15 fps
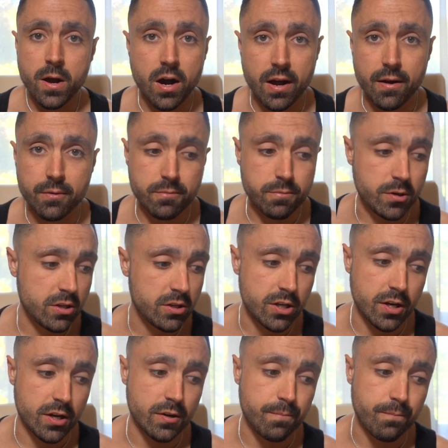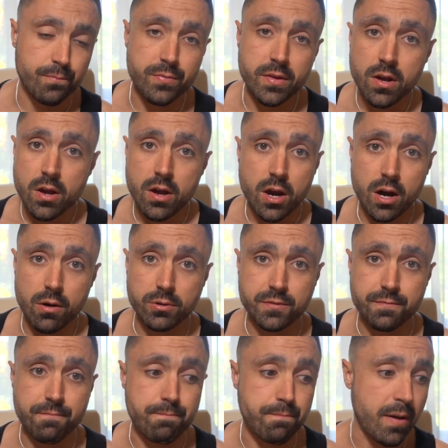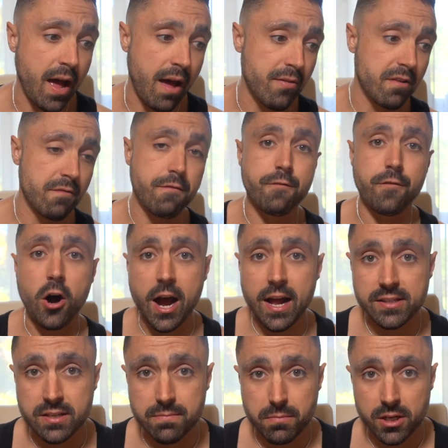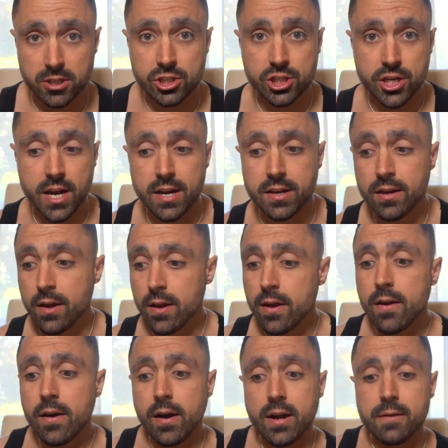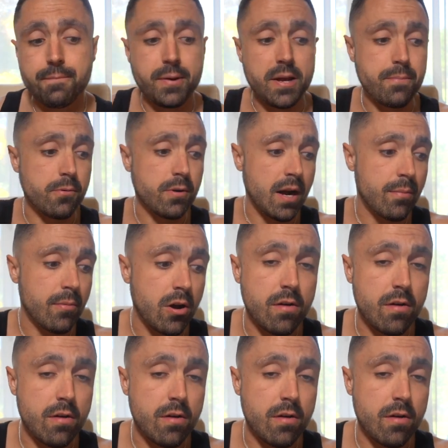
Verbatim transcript: I, you know, I was having fights in my shed. I had people come